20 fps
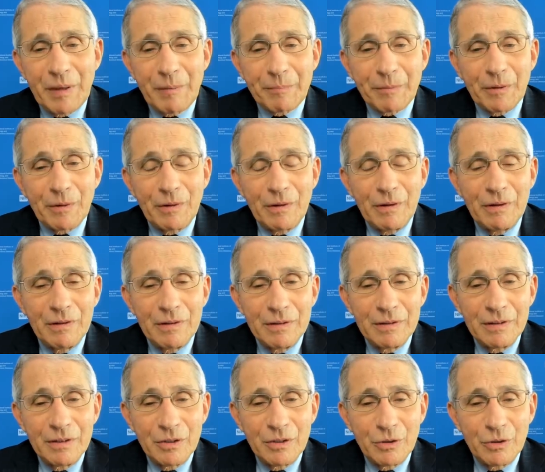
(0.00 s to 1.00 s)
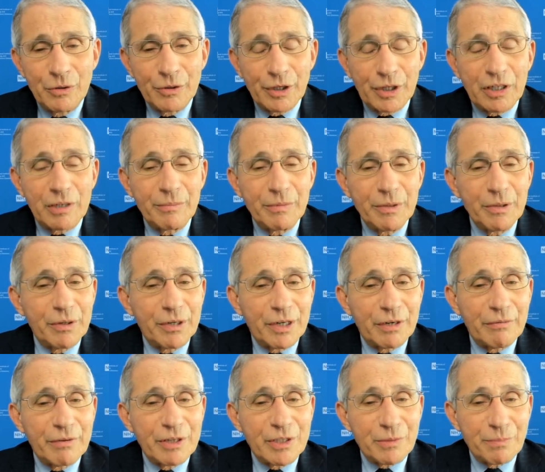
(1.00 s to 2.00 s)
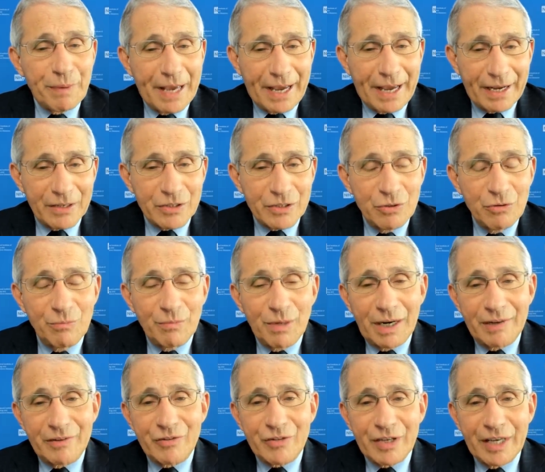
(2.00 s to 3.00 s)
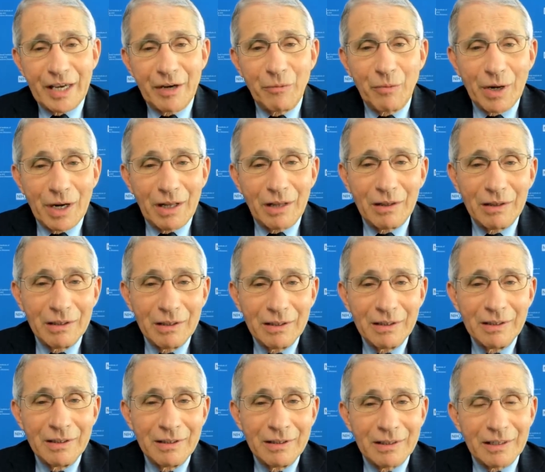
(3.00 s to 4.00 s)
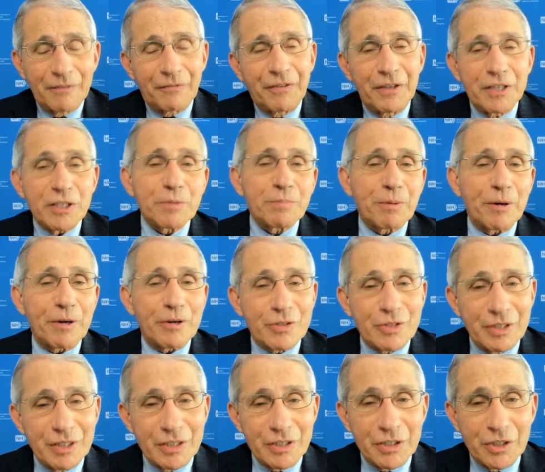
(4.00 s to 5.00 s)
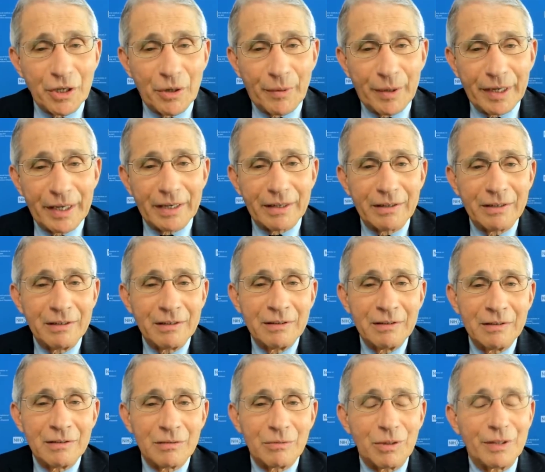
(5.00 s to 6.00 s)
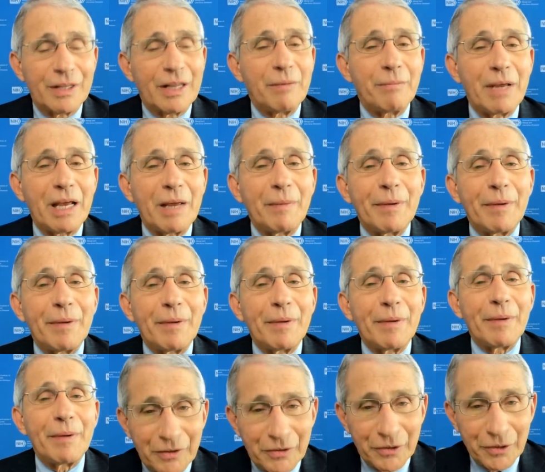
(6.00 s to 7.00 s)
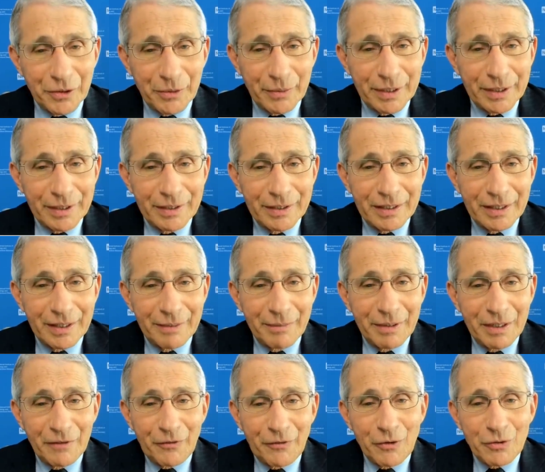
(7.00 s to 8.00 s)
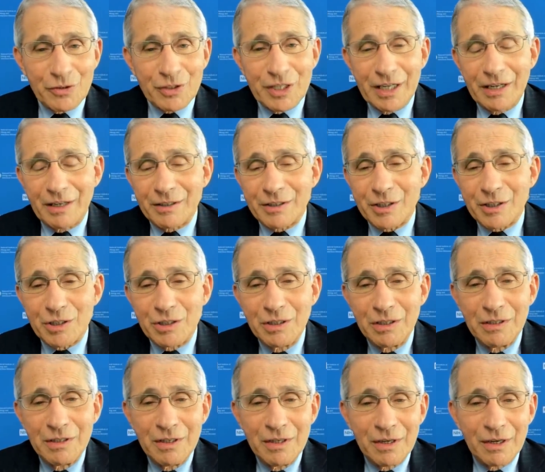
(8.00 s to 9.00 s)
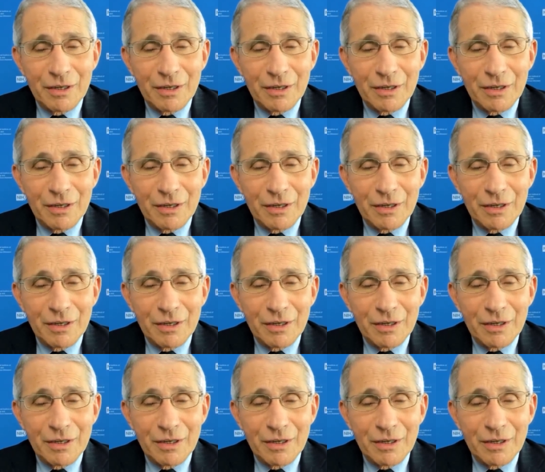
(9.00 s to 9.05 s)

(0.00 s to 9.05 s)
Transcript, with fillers: people who the community respects, who might say, well, if this person is doing it, well, then maybe I can do it. I mean, if you see us,